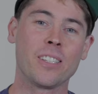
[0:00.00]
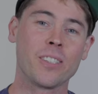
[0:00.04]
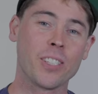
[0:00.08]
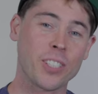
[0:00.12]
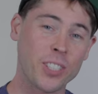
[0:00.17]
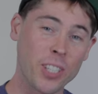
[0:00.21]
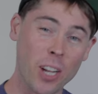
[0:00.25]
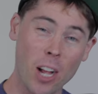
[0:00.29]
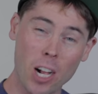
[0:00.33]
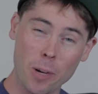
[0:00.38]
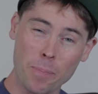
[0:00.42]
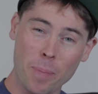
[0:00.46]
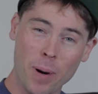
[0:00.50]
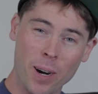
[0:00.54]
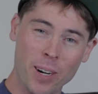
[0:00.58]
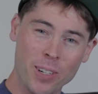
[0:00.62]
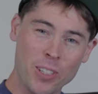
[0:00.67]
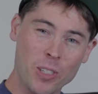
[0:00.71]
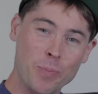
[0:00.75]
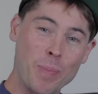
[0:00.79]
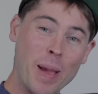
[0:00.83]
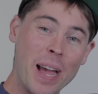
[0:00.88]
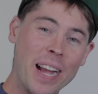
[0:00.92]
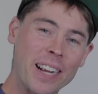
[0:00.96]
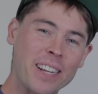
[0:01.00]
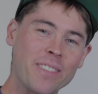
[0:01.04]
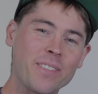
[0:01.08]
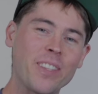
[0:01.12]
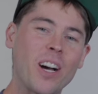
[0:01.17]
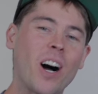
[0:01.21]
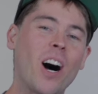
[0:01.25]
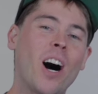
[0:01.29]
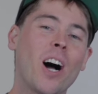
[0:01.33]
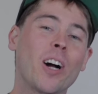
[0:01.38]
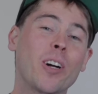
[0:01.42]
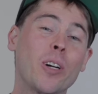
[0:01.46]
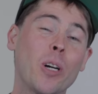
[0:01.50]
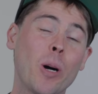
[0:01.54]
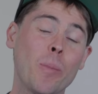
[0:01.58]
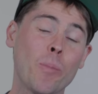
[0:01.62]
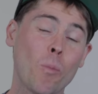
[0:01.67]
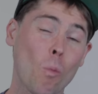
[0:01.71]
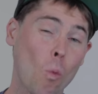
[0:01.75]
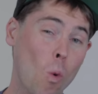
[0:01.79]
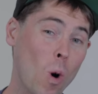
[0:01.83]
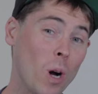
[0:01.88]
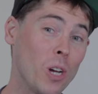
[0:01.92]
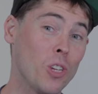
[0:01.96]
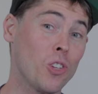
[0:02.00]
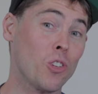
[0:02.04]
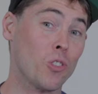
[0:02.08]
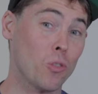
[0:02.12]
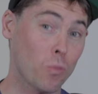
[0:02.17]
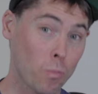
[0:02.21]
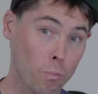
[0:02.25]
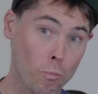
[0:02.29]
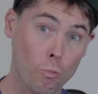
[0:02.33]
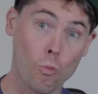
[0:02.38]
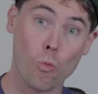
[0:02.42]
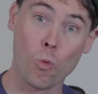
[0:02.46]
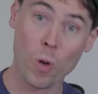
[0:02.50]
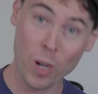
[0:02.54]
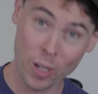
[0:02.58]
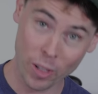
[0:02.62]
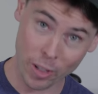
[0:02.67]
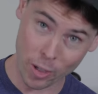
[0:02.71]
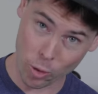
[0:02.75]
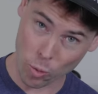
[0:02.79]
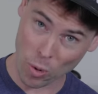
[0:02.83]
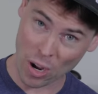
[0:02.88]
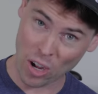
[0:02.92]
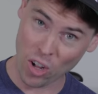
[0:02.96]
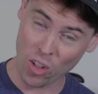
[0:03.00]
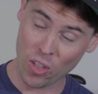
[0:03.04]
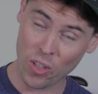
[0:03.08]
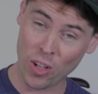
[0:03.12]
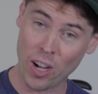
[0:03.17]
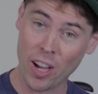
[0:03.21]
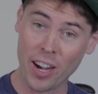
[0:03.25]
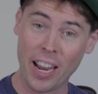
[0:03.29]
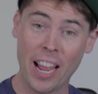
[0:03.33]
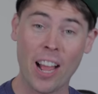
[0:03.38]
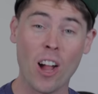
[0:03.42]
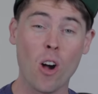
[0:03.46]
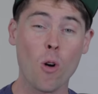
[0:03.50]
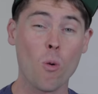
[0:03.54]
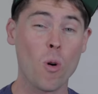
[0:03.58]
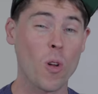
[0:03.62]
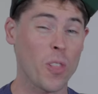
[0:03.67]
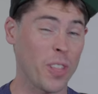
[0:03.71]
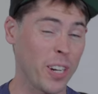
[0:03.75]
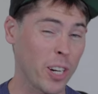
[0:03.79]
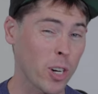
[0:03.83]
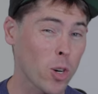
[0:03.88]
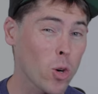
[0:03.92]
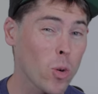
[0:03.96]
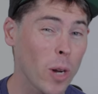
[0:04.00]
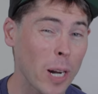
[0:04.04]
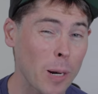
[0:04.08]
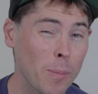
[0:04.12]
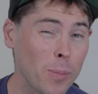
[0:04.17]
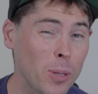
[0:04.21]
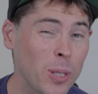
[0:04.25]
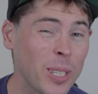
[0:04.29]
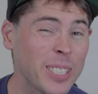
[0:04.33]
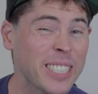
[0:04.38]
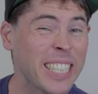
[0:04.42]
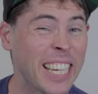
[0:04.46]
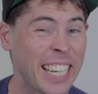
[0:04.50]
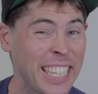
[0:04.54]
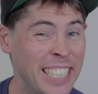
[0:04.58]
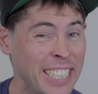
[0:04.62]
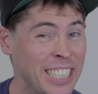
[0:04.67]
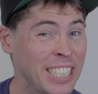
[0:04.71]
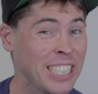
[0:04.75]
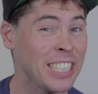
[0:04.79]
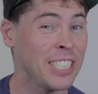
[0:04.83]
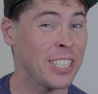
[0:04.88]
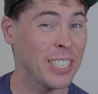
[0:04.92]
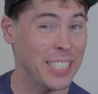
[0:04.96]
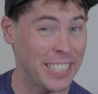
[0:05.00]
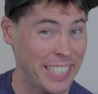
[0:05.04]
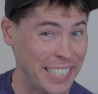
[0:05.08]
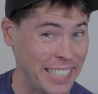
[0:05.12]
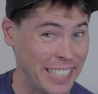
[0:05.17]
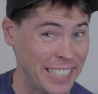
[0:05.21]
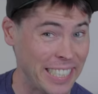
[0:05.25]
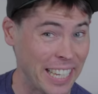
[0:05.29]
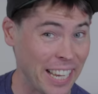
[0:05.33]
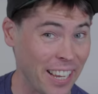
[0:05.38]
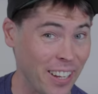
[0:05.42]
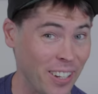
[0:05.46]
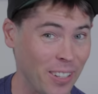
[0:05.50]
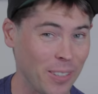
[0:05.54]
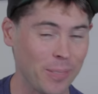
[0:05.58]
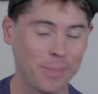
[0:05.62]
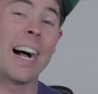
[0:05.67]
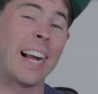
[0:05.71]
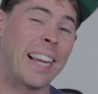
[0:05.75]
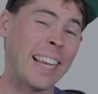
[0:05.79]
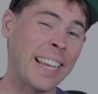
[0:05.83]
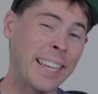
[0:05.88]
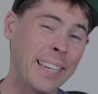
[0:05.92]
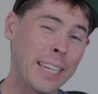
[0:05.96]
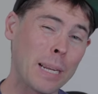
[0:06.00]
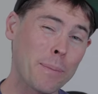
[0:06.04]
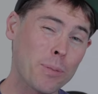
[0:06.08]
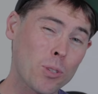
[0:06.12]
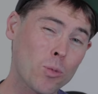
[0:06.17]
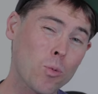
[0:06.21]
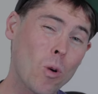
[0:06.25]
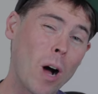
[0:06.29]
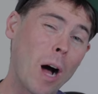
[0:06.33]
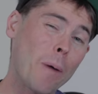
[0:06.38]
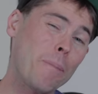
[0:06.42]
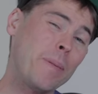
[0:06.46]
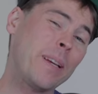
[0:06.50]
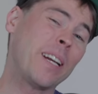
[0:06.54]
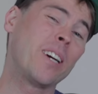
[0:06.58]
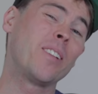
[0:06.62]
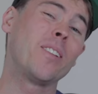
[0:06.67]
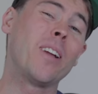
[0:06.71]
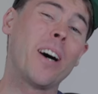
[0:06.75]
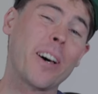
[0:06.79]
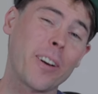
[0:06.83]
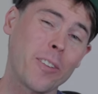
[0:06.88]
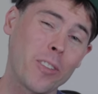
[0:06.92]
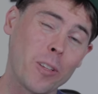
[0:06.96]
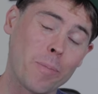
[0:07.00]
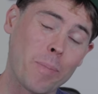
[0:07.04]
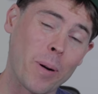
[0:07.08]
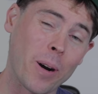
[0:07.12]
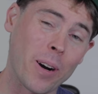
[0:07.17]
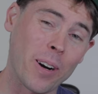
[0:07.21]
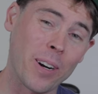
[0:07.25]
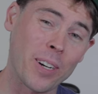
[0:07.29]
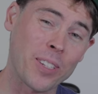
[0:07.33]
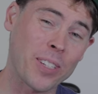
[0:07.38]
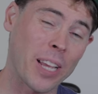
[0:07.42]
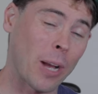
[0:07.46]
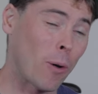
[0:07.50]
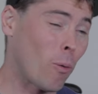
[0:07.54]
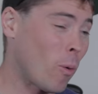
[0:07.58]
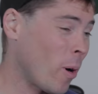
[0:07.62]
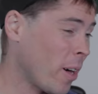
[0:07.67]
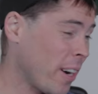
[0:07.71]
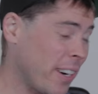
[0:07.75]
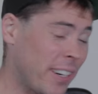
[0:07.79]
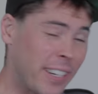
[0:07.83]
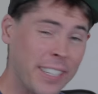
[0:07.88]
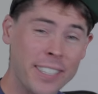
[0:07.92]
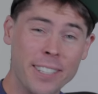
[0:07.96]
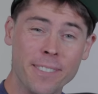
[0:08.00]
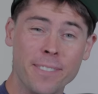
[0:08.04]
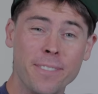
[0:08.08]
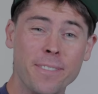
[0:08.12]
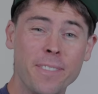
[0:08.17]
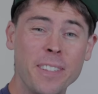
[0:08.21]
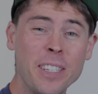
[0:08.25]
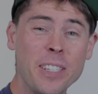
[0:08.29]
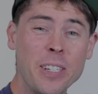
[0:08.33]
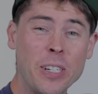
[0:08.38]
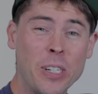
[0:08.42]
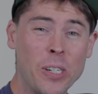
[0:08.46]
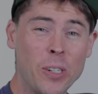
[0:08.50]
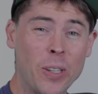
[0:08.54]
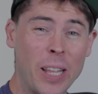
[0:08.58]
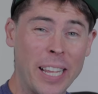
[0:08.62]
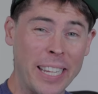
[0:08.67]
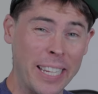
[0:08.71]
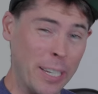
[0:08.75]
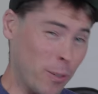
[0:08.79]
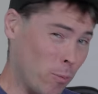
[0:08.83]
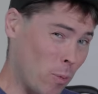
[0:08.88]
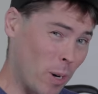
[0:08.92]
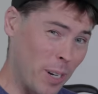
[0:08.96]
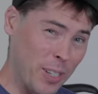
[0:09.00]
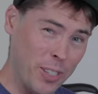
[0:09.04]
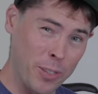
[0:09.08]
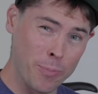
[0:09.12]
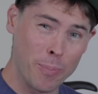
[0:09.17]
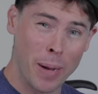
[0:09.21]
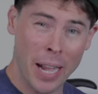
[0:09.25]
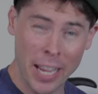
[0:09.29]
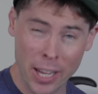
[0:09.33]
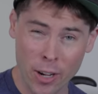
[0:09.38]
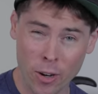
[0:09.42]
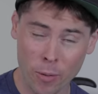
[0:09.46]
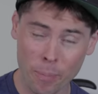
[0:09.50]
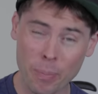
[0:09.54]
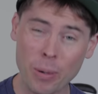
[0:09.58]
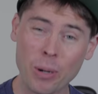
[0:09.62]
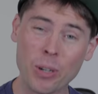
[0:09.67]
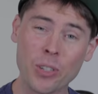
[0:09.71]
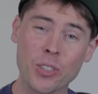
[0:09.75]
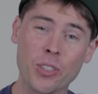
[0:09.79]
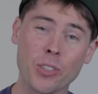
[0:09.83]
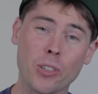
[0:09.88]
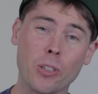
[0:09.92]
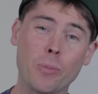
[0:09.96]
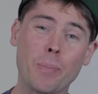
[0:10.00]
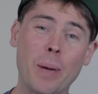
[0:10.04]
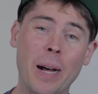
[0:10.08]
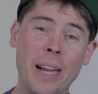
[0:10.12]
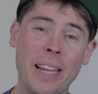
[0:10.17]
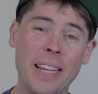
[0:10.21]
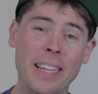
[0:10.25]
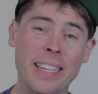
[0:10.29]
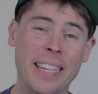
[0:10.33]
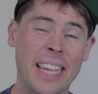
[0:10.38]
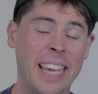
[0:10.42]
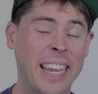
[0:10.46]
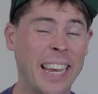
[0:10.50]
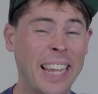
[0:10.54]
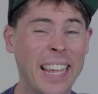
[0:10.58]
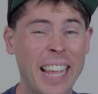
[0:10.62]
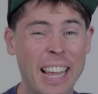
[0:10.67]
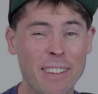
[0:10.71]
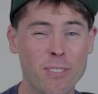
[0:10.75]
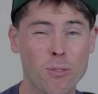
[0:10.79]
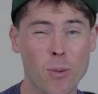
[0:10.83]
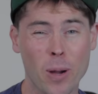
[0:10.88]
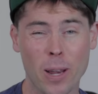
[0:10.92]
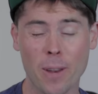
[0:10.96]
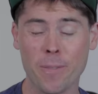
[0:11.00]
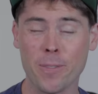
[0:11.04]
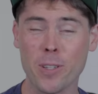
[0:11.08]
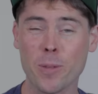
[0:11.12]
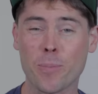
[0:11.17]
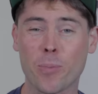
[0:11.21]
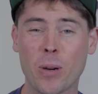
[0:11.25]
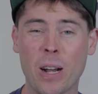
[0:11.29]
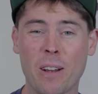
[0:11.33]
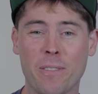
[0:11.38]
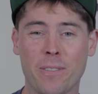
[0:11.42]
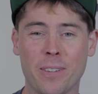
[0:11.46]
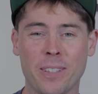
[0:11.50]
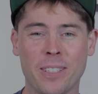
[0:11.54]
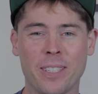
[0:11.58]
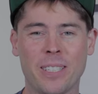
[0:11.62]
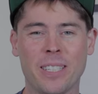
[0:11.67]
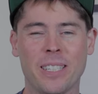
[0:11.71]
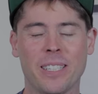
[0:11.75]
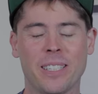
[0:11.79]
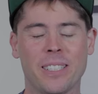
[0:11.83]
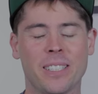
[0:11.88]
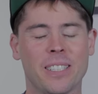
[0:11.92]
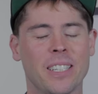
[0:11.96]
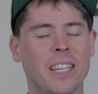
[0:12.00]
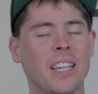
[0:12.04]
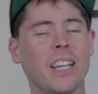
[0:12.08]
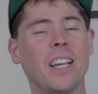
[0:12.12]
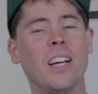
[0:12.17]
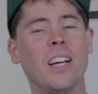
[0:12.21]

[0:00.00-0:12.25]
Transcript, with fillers: The stock part spec of the Occam was really well thought out with an incredible attention to detail. I ended up swapping a lot of the parts. I wanted it to feel like it was my own personal bike, and I have quite a few preferences.